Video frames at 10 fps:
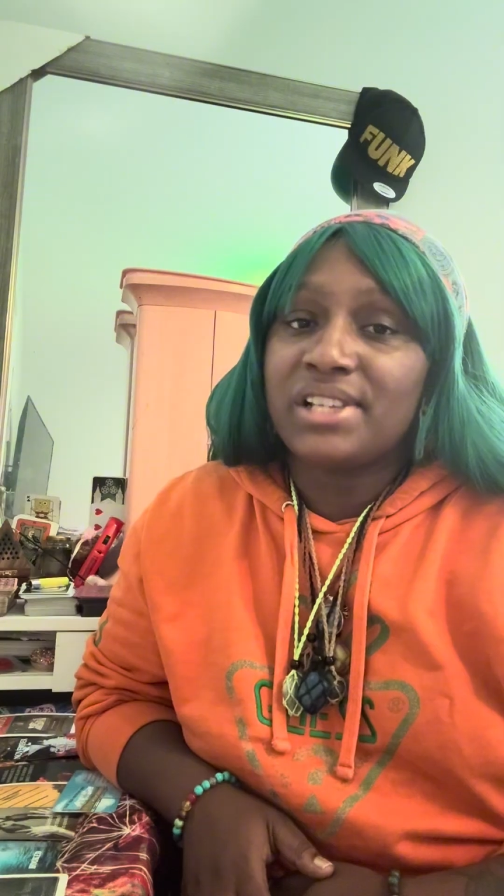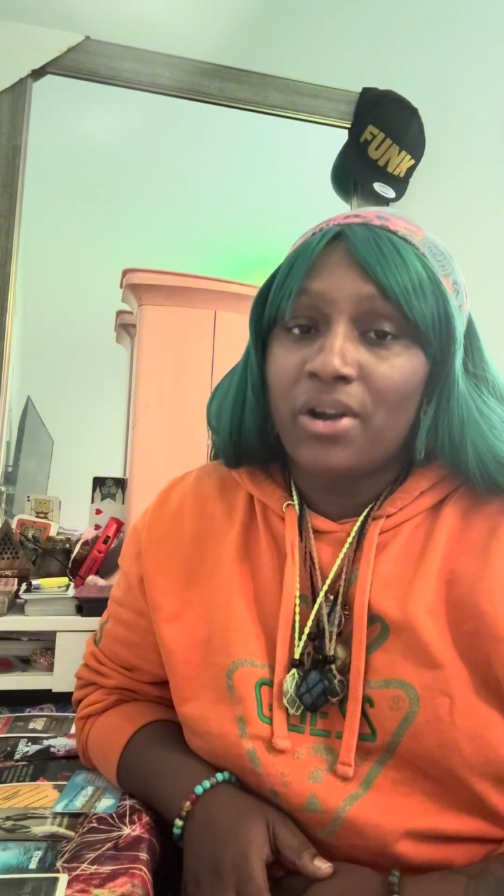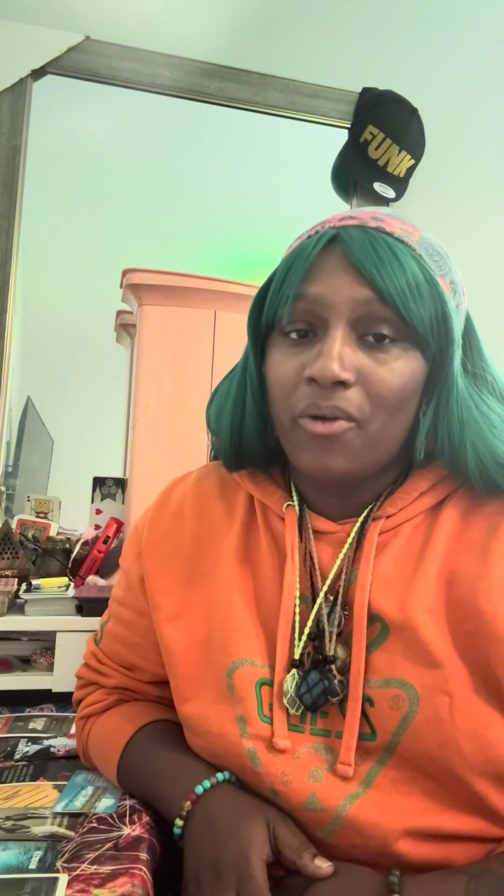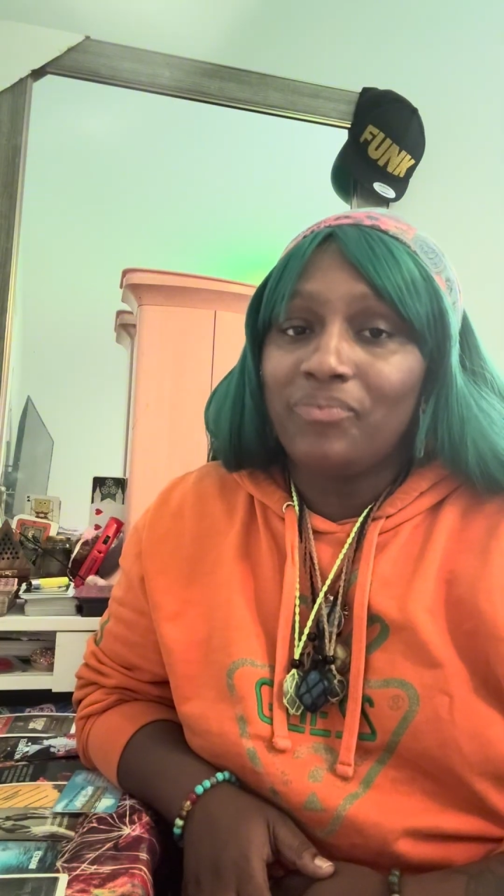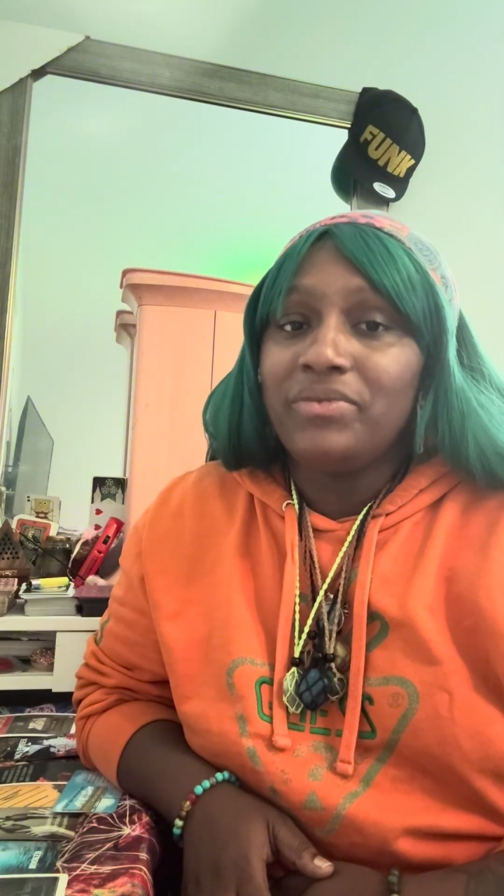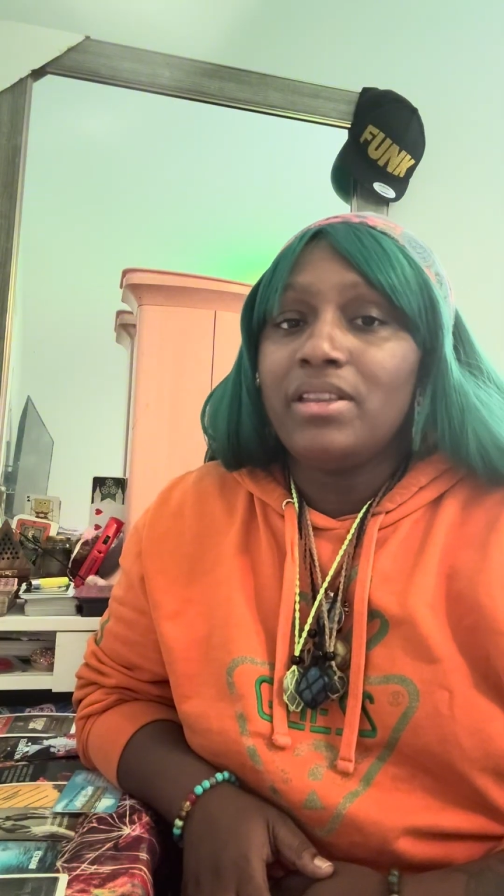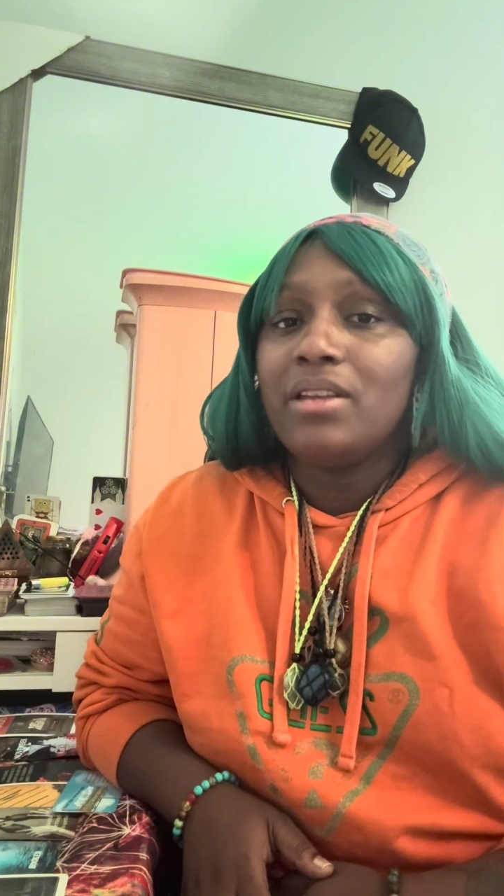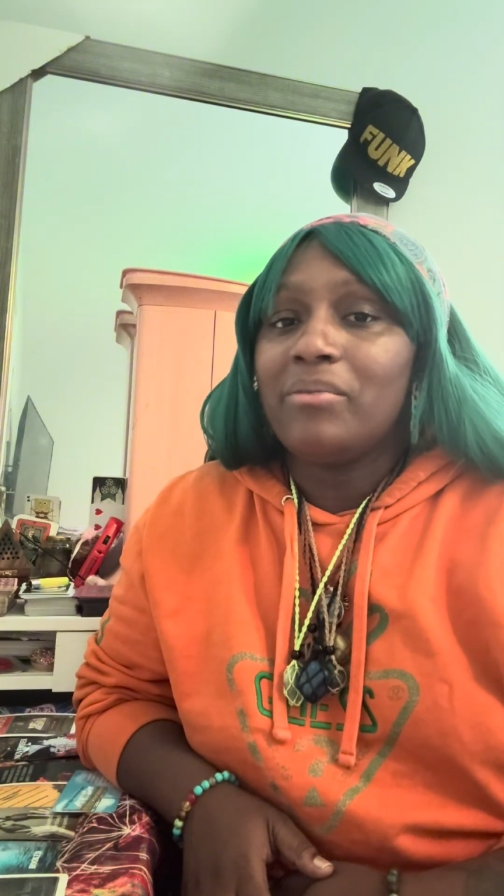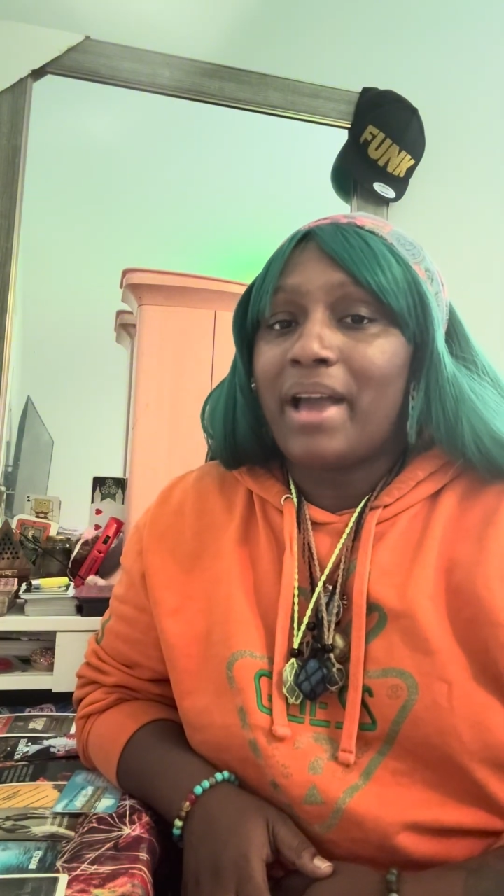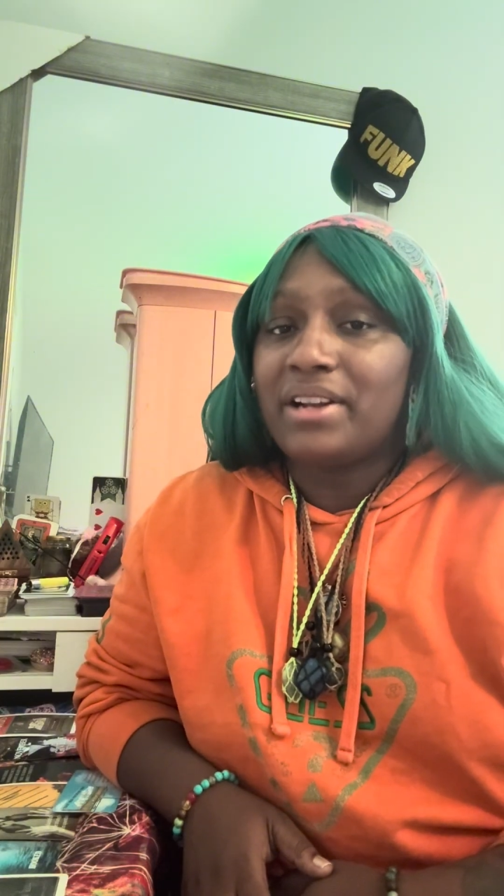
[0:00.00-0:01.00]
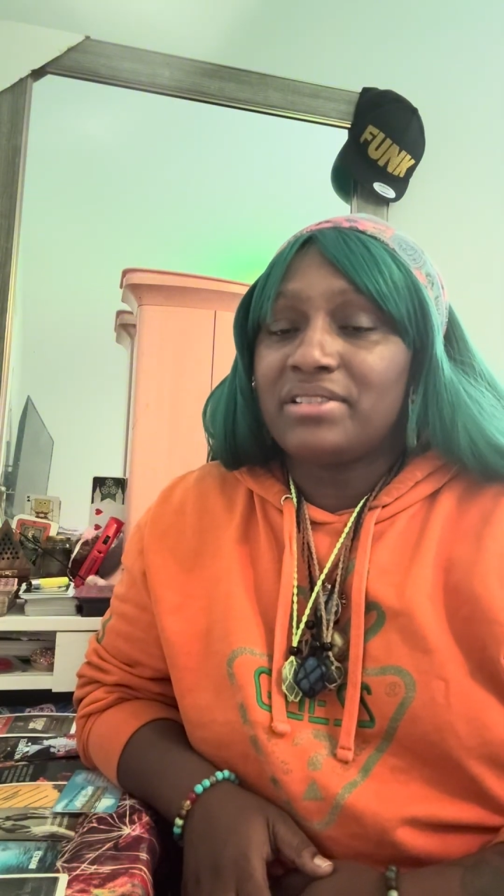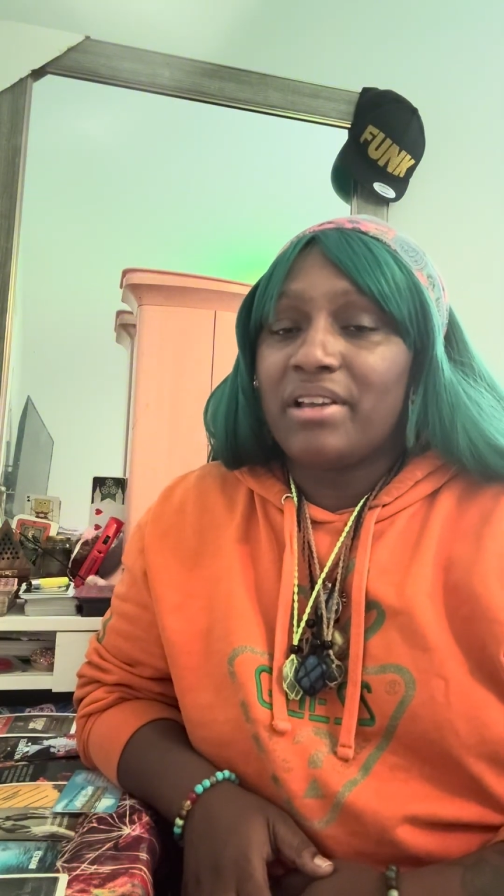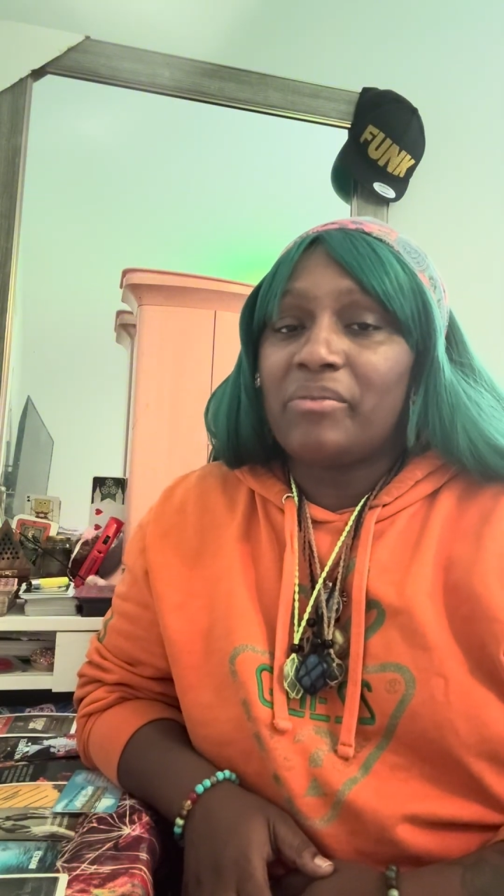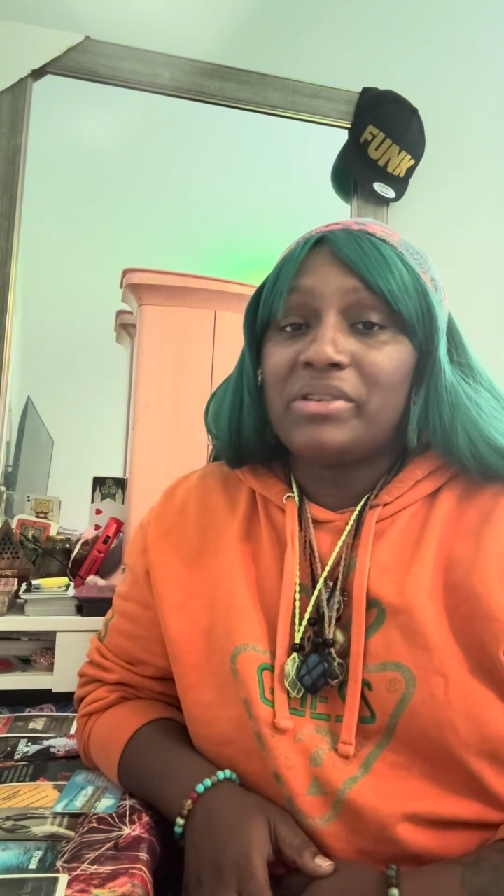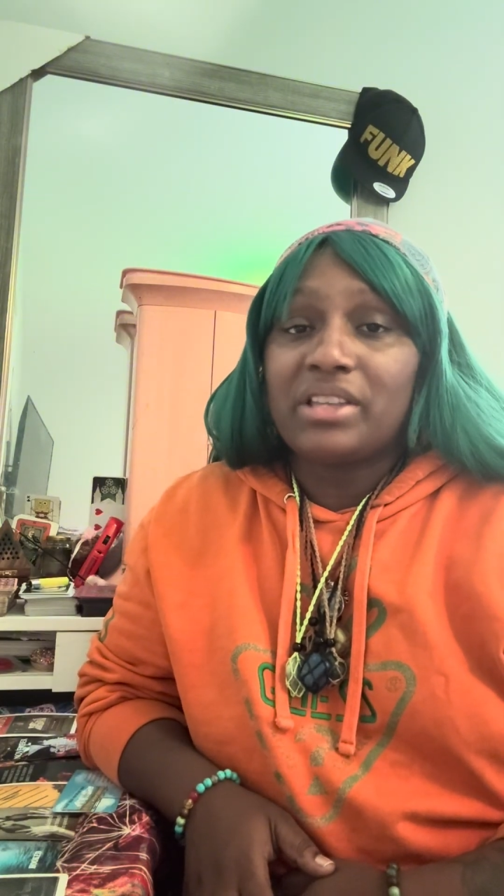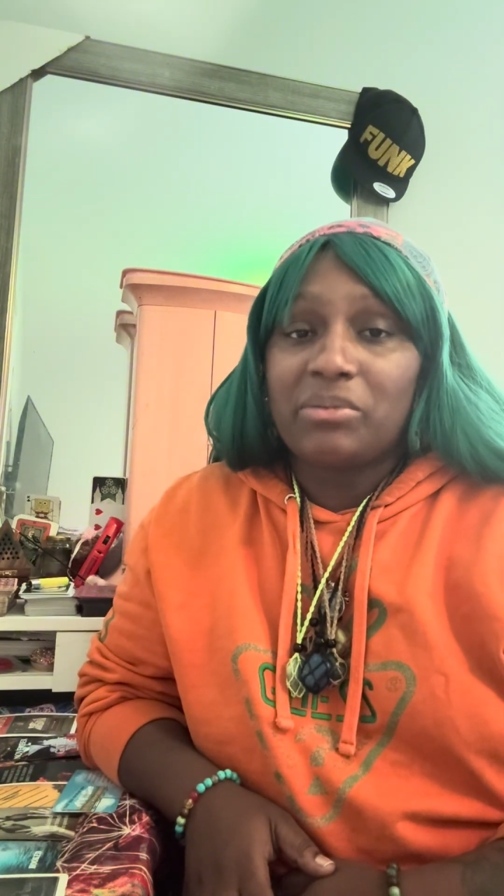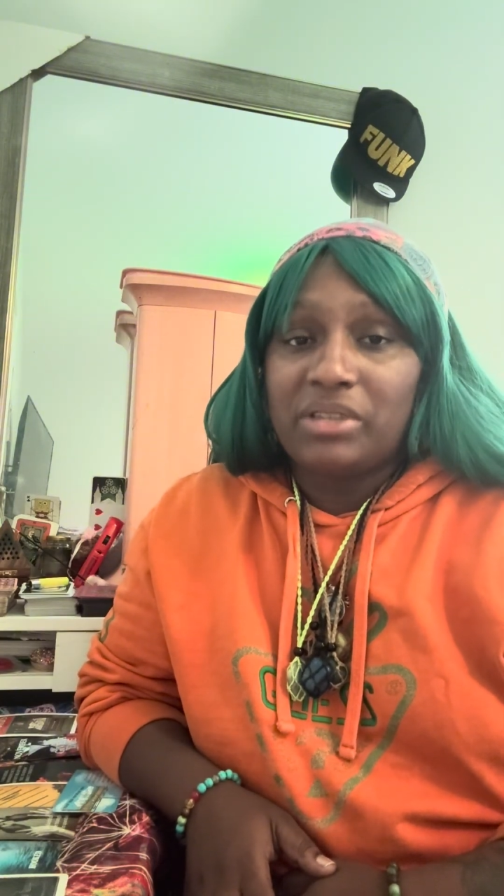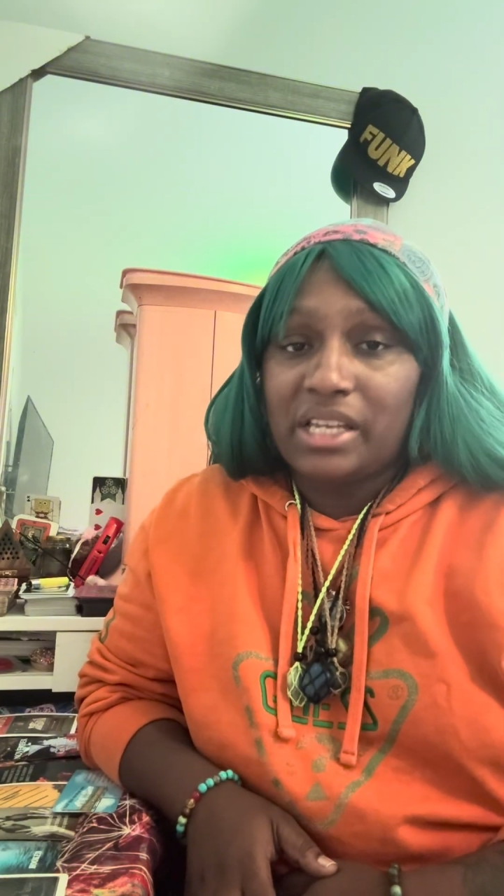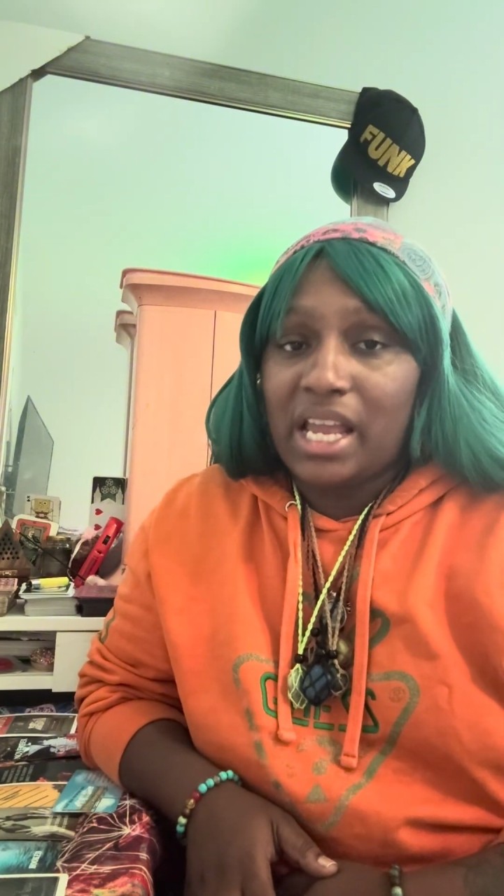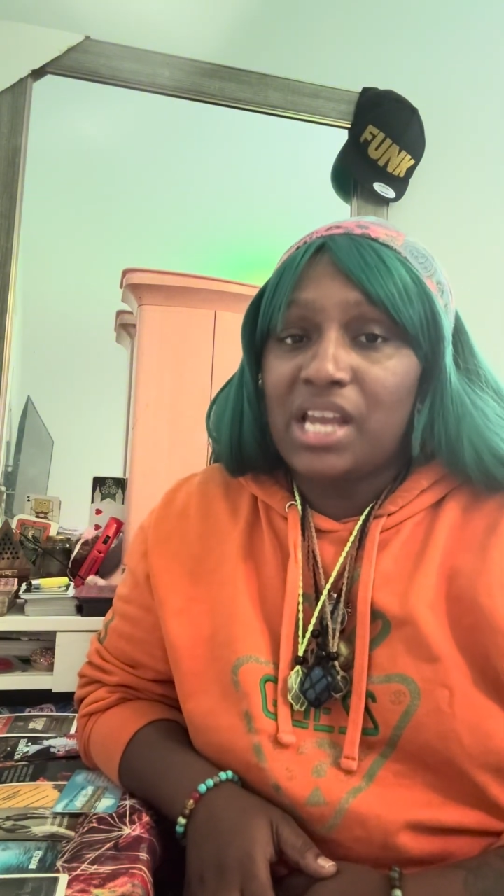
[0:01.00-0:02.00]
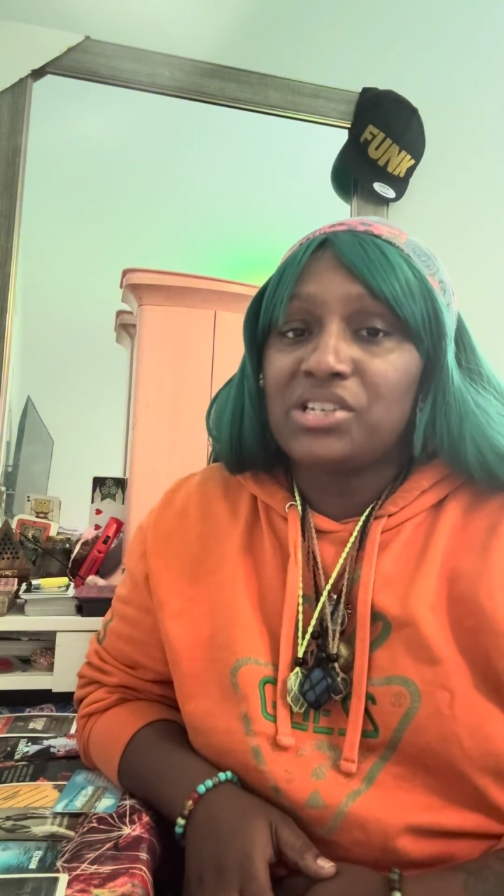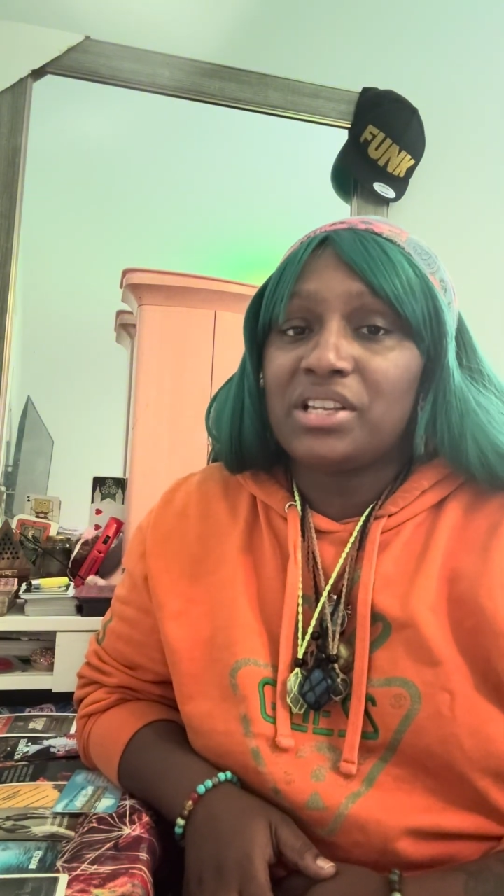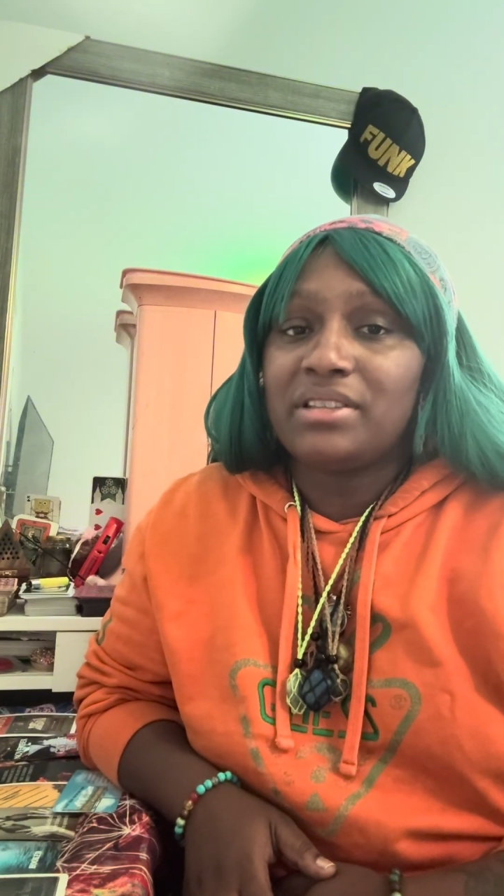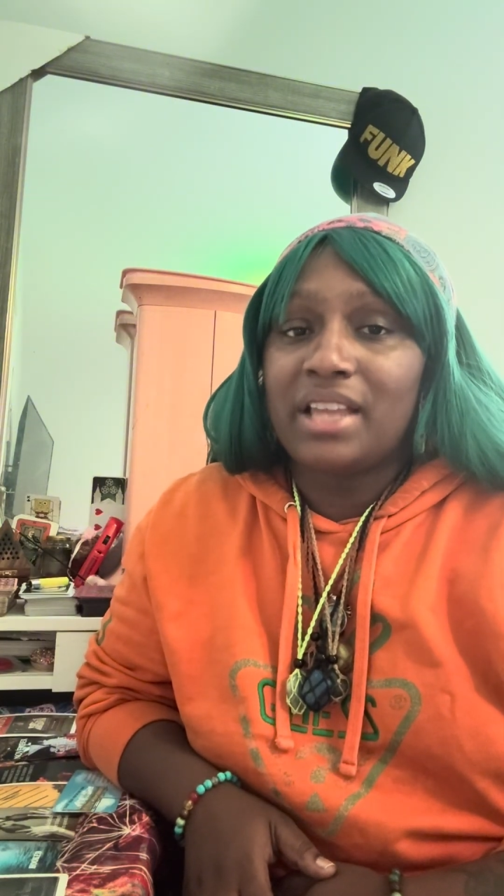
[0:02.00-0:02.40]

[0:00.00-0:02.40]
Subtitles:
So matters of miscommunication,